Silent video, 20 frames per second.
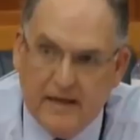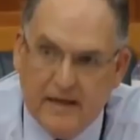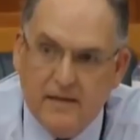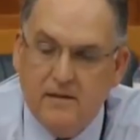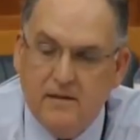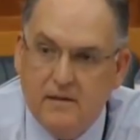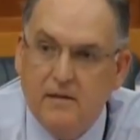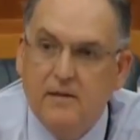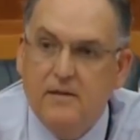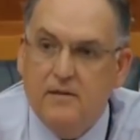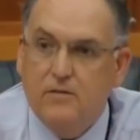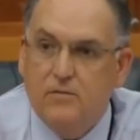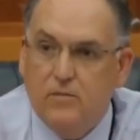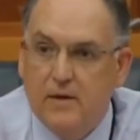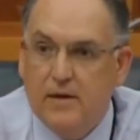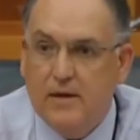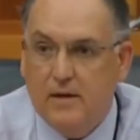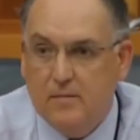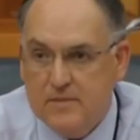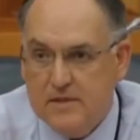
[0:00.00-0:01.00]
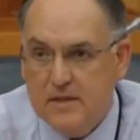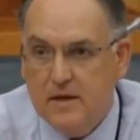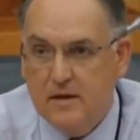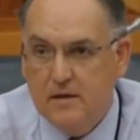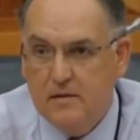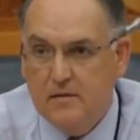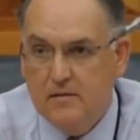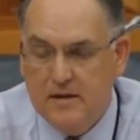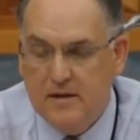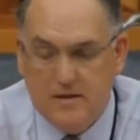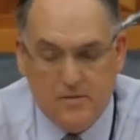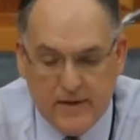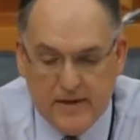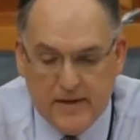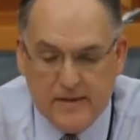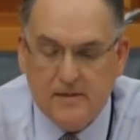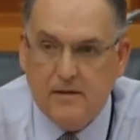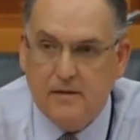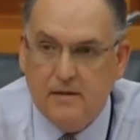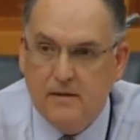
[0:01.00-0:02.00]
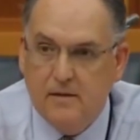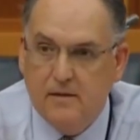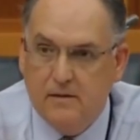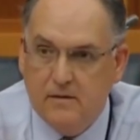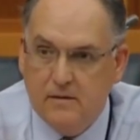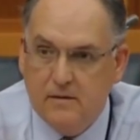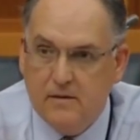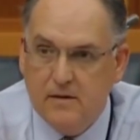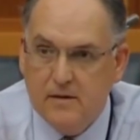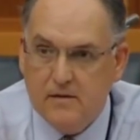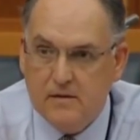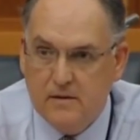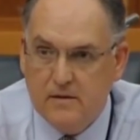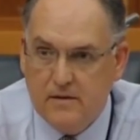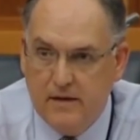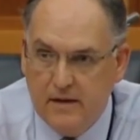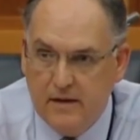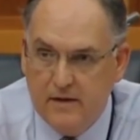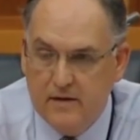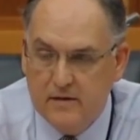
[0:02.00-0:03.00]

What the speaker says: Well, that is what I'm saying. That's basically, okay? So there